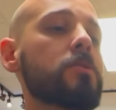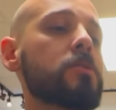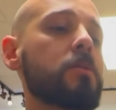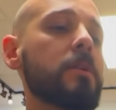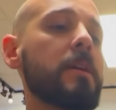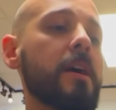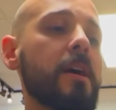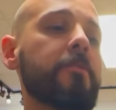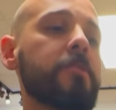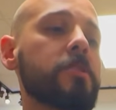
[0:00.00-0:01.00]

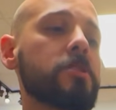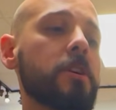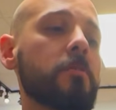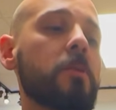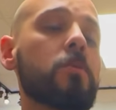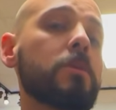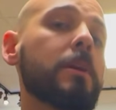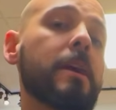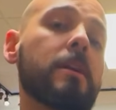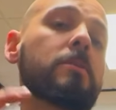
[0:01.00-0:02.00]
3.5 inch chamber, will
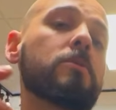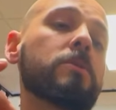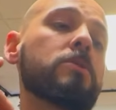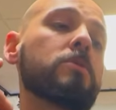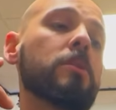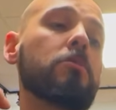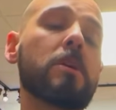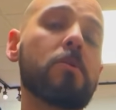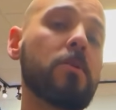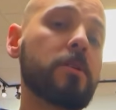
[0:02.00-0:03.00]
it handle a 2
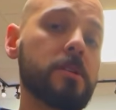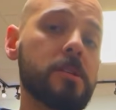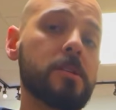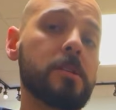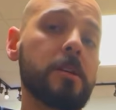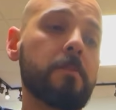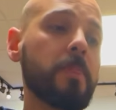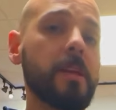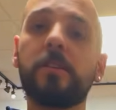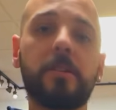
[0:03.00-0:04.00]
3/4 easily?
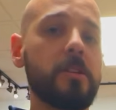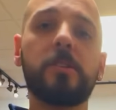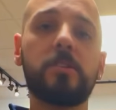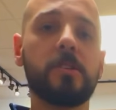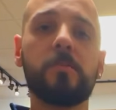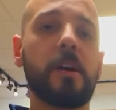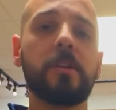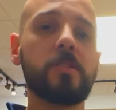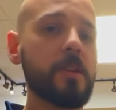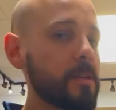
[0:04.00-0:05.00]
And it did just fine.
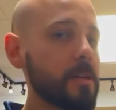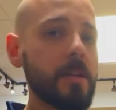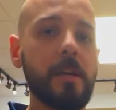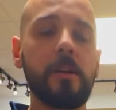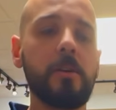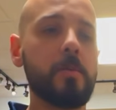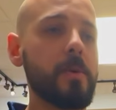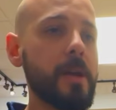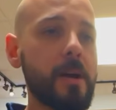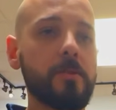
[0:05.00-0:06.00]
Standard clay load,
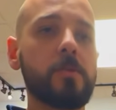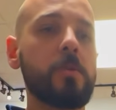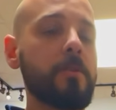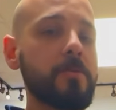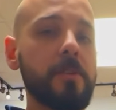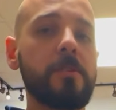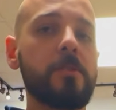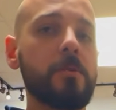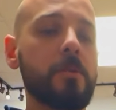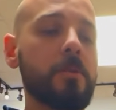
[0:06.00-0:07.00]
1 ounce, 1250,
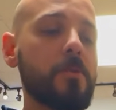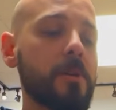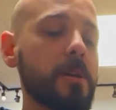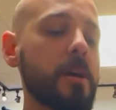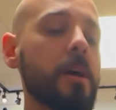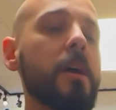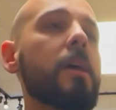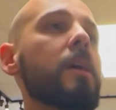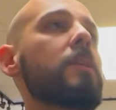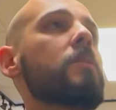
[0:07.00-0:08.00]
2 3/4,
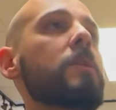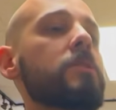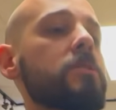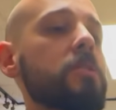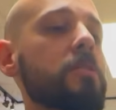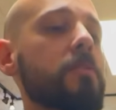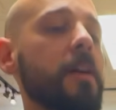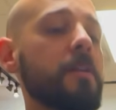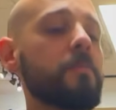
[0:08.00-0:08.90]
and you went just fine.